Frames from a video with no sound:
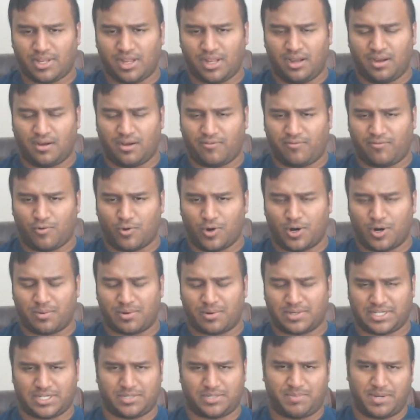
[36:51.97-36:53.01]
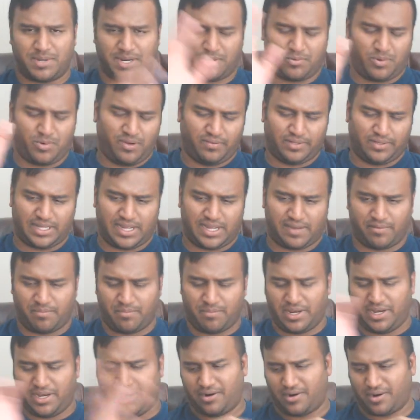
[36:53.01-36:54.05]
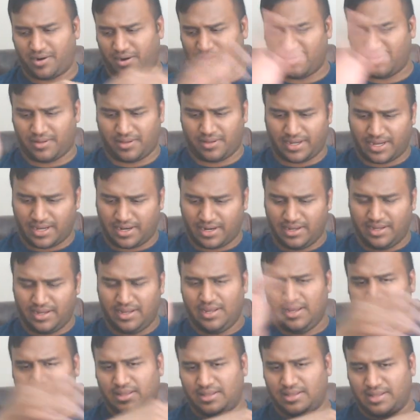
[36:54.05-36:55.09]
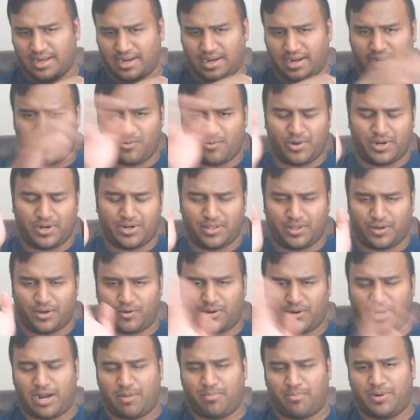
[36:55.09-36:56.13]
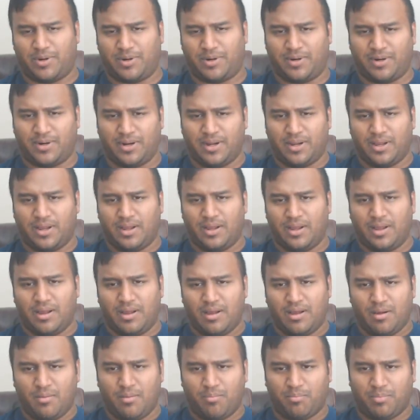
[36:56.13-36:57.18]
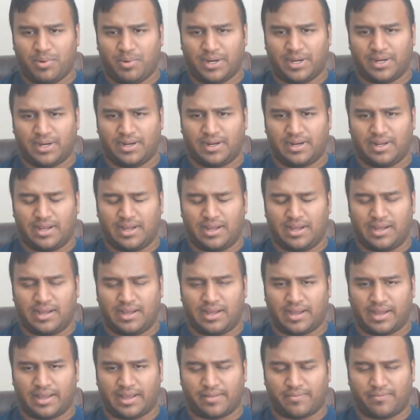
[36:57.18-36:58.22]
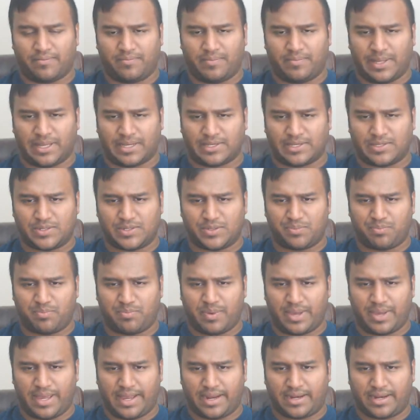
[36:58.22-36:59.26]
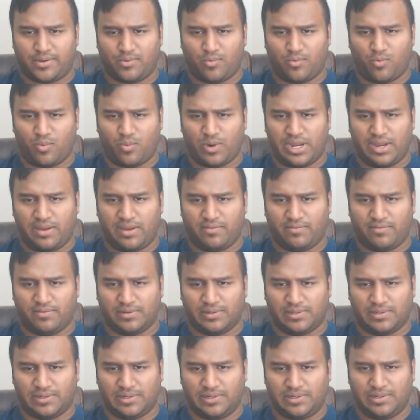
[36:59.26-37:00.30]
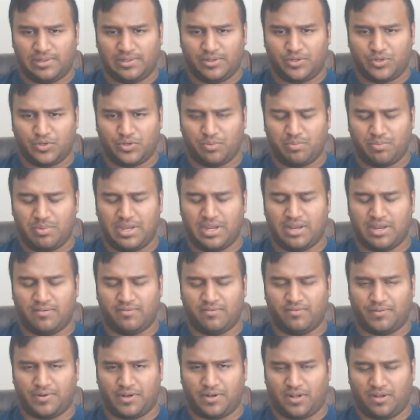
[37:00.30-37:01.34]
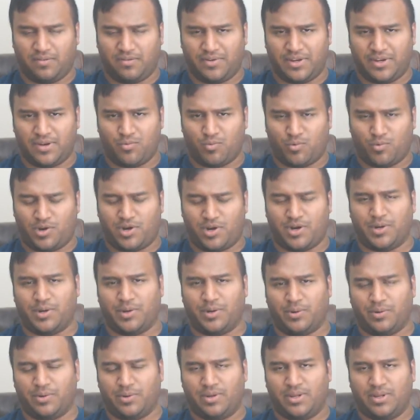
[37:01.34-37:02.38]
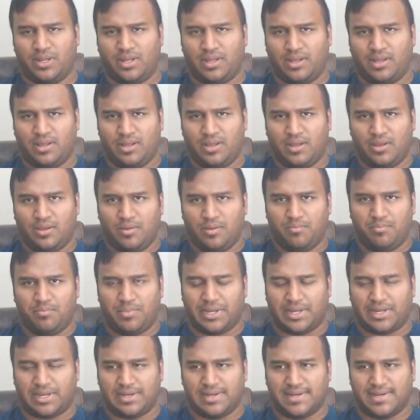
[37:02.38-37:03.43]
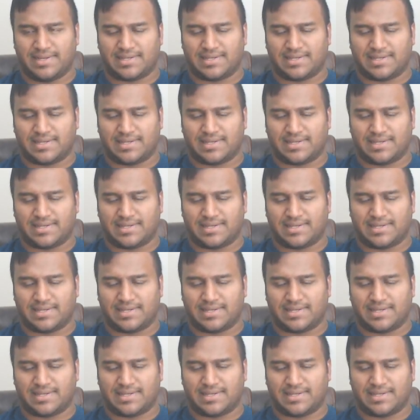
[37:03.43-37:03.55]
forward because I expect Weevil to have a mini arc and all that. That kind of went to the crapper. But I expect Weevil to be involved in Wano because I